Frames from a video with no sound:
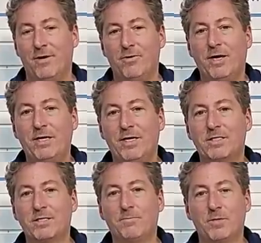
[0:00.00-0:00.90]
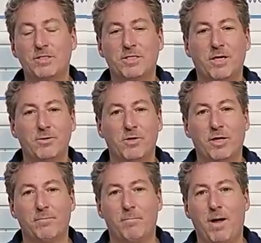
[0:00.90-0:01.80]
Okay, next up, let's take a look
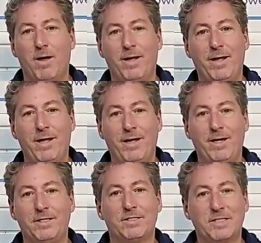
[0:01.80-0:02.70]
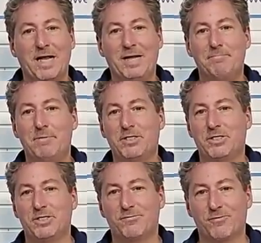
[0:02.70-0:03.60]
at my hits and
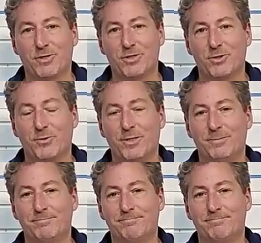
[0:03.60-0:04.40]
misses for this unit.